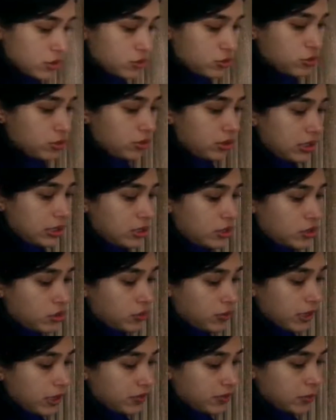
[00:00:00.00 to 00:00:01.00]
Truly, another
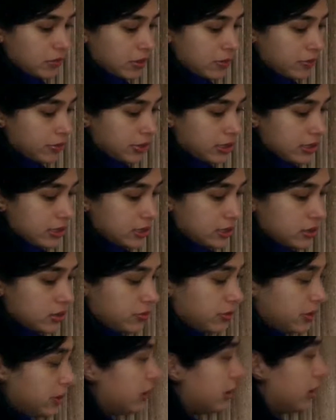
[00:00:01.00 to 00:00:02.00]
way to remember it, it's
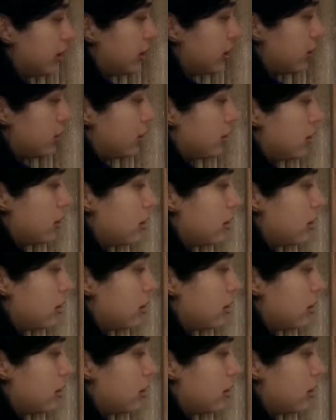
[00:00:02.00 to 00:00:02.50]
really